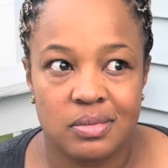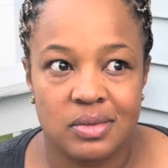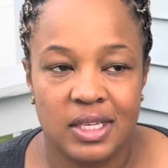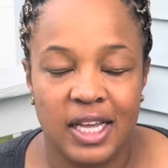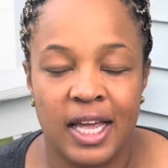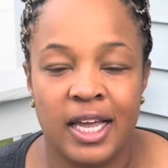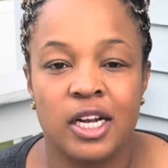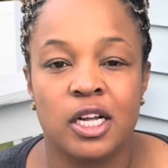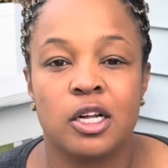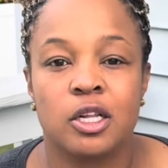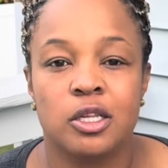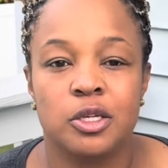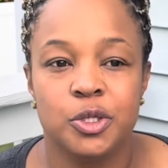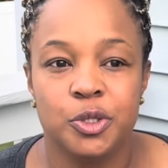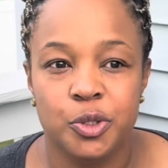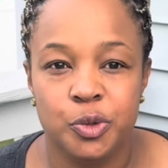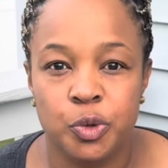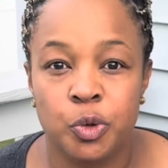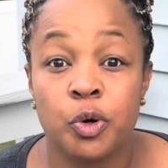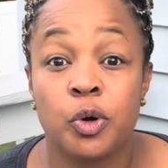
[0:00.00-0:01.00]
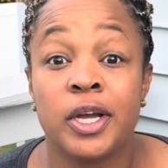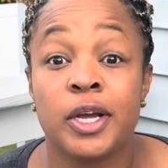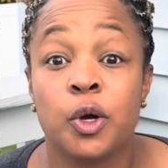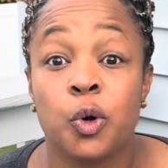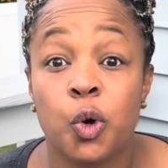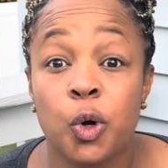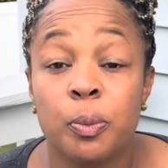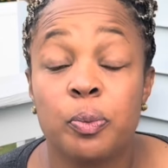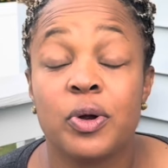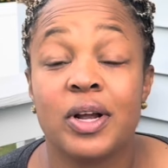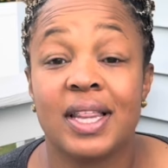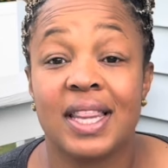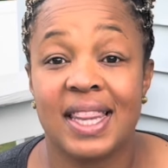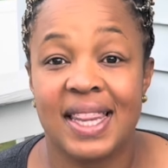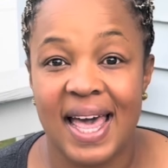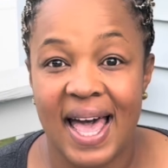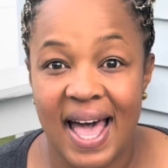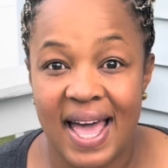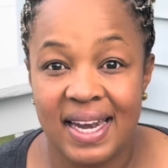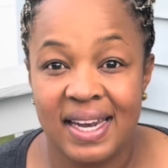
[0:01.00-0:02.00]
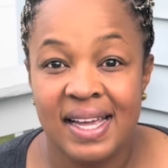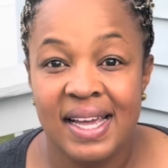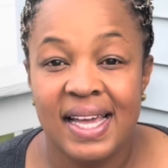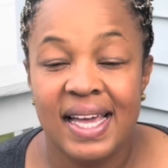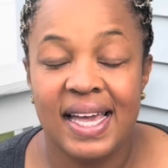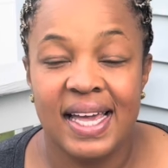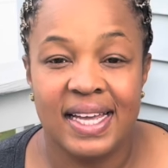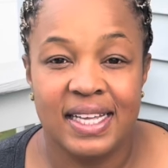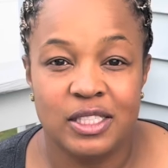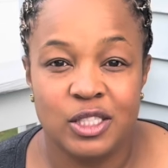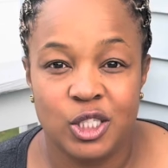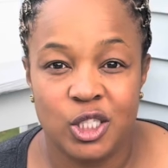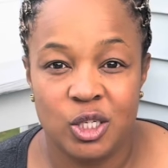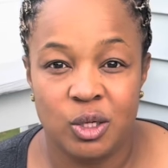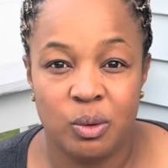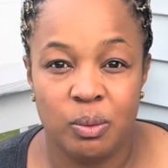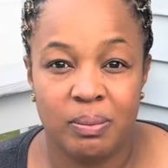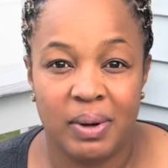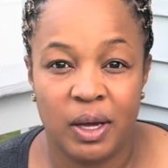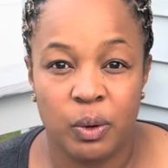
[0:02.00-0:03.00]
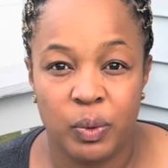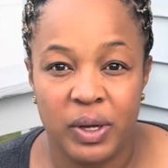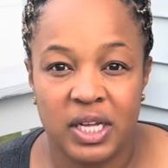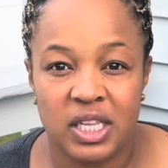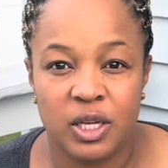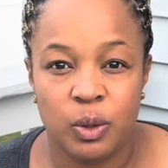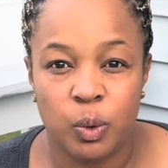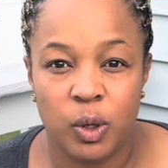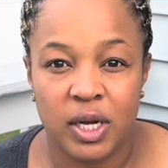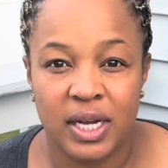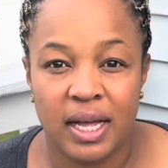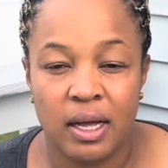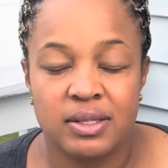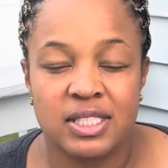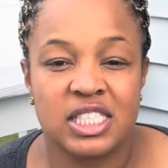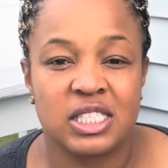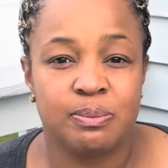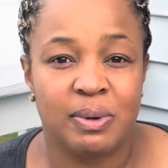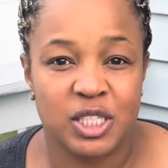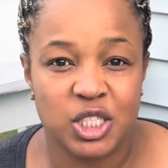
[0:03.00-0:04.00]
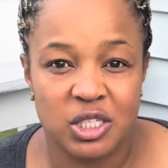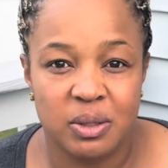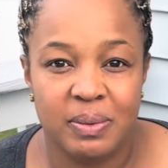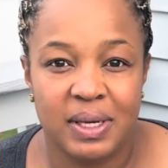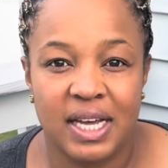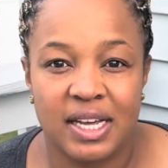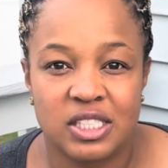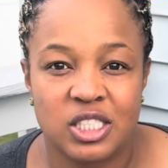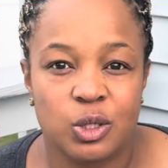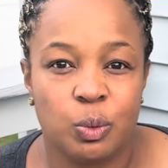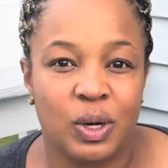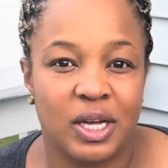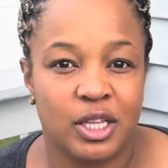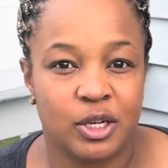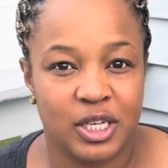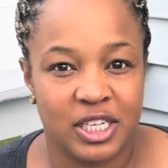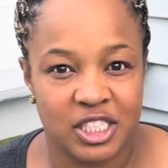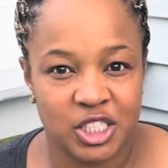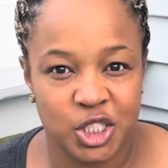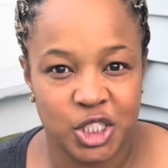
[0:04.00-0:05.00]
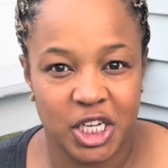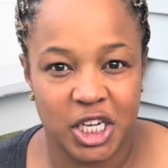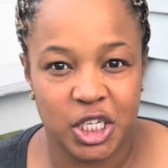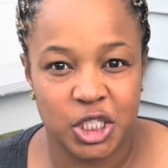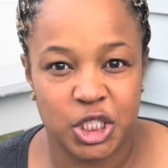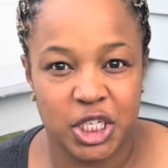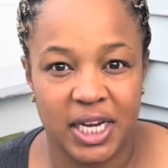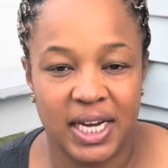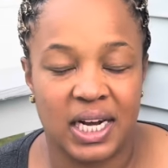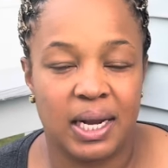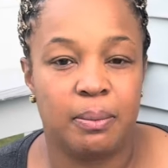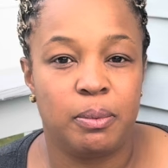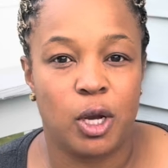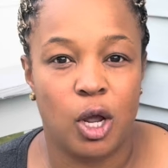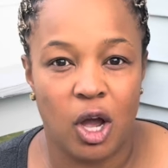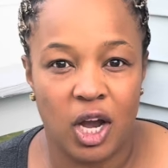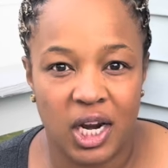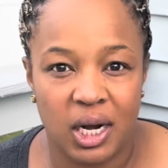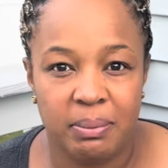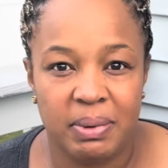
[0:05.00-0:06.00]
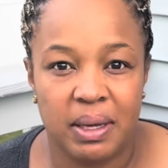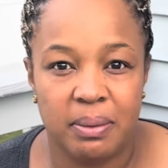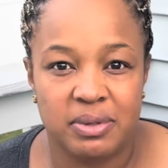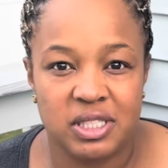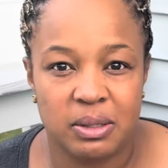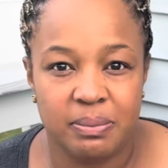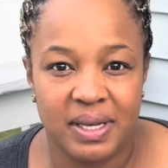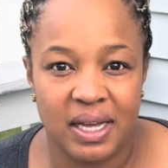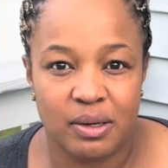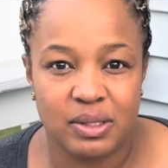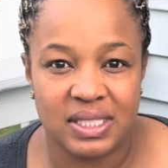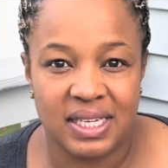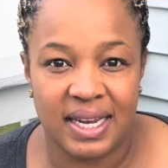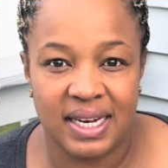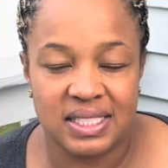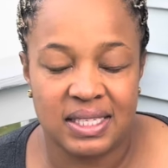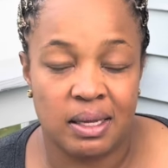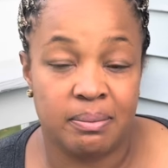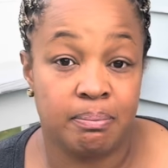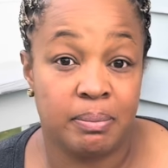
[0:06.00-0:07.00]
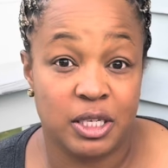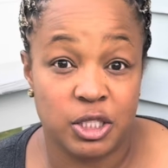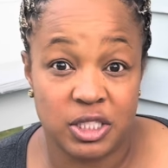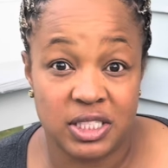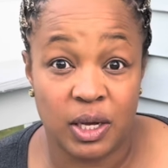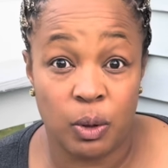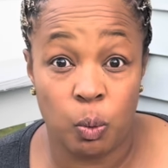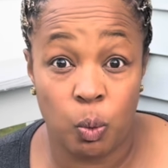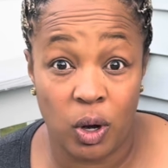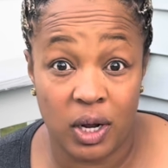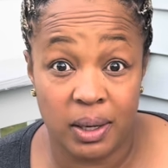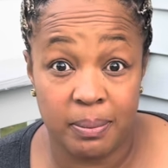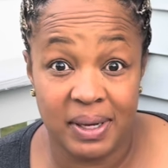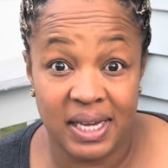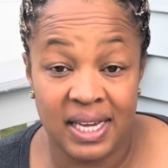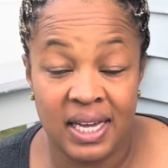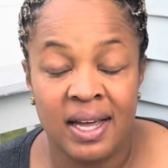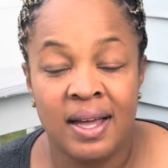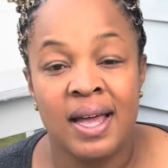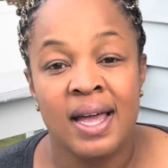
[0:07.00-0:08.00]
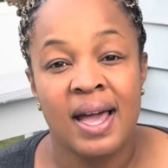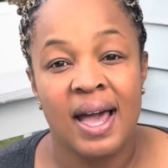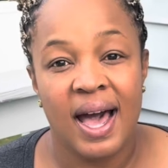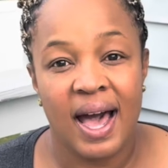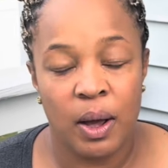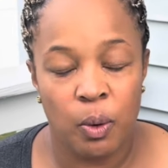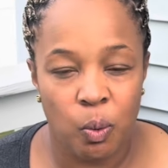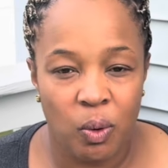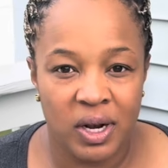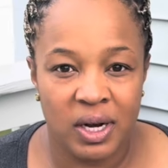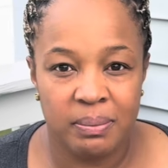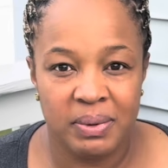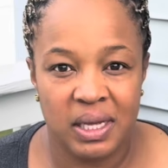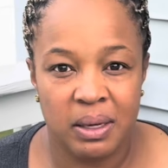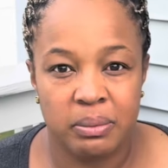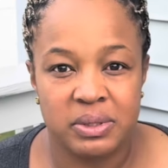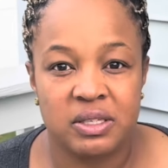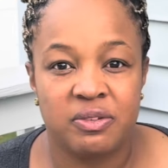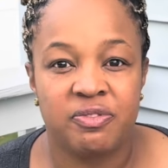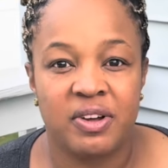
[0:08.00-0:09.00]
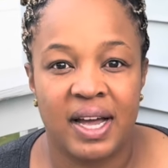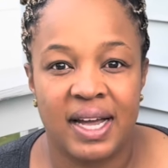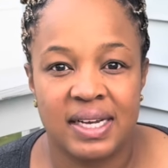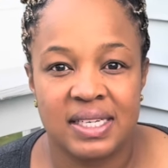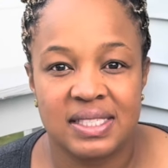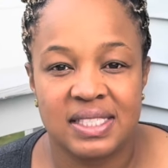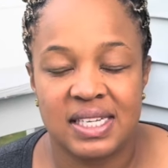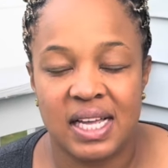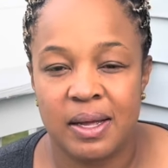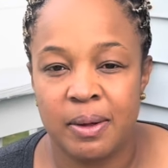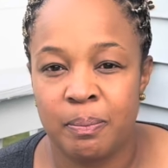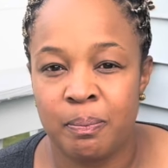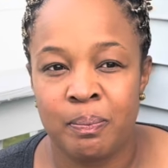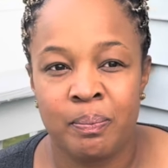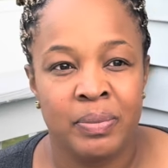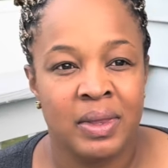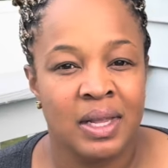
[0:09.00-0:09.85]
include or incorporate that into my weekly workouts, especially because the weather is changing and I'm not going to be able to be outside as much as I want to be. I want to be able to find some